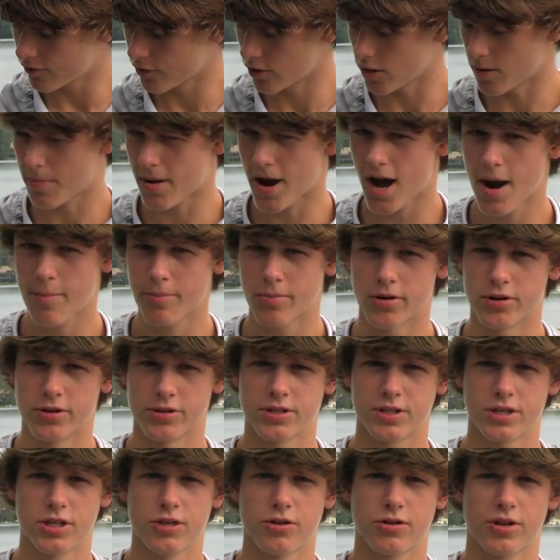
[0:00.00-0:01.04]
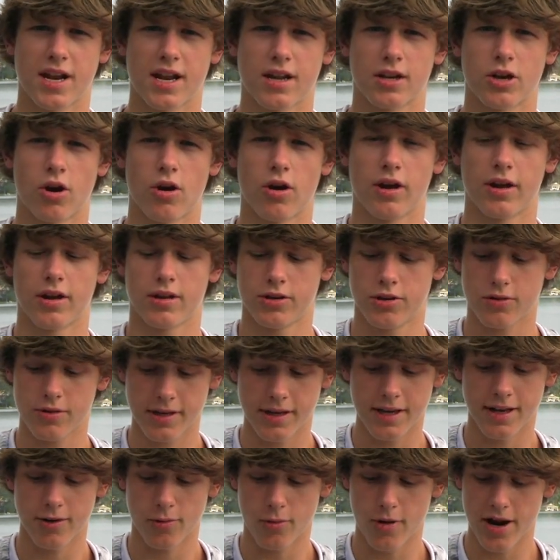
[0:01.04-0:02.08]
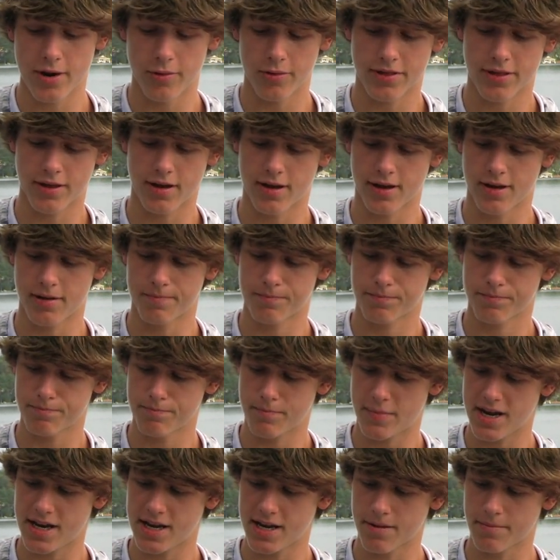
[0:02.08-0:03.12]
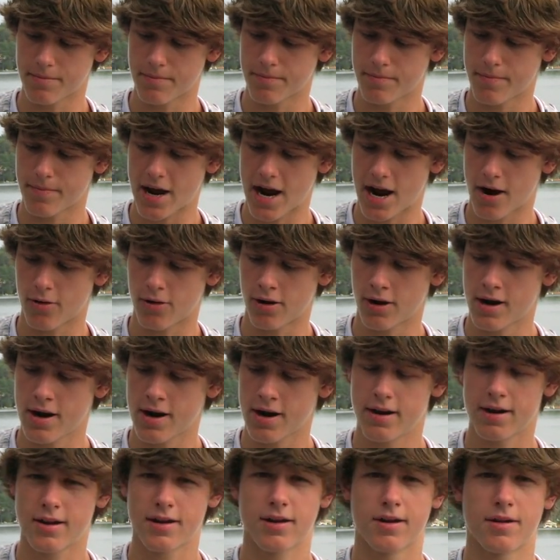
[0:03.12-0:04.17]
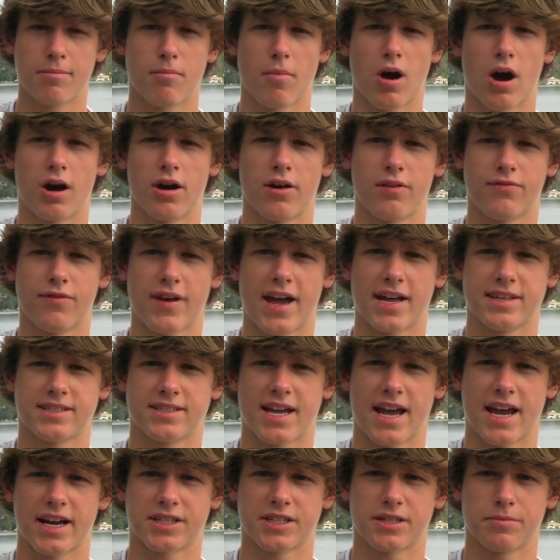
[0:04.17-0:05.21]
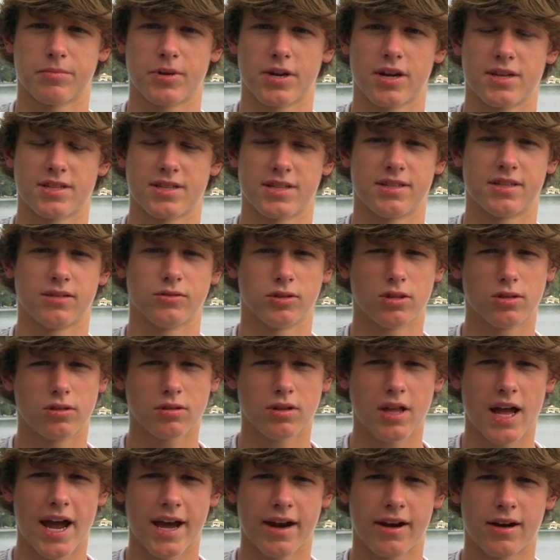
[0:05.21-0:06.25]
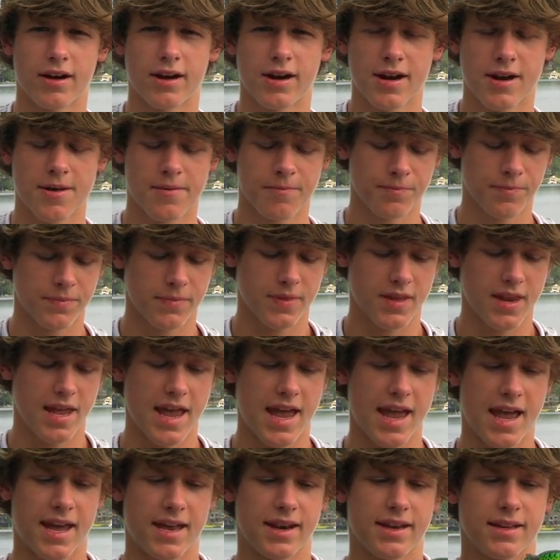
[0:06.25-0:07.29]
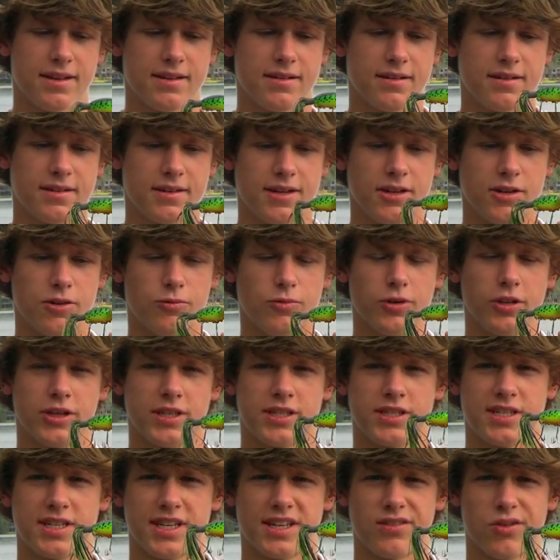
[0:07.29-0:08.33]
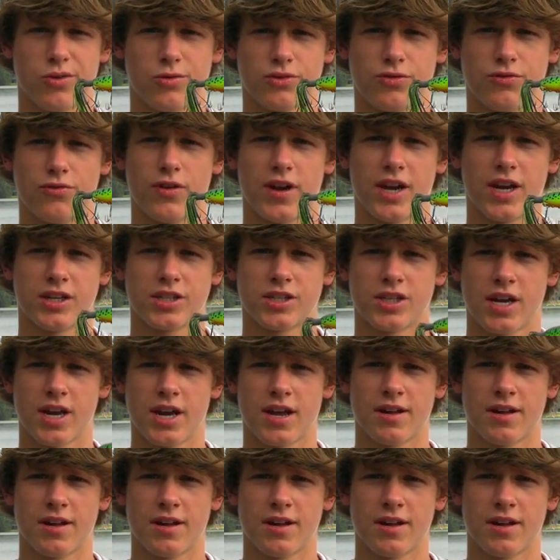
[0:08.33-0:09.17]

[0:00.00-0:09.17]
for the poppers, you can go you can get away with a medium power, moderate fast action because it's a little lighter and it'll really stick those fish.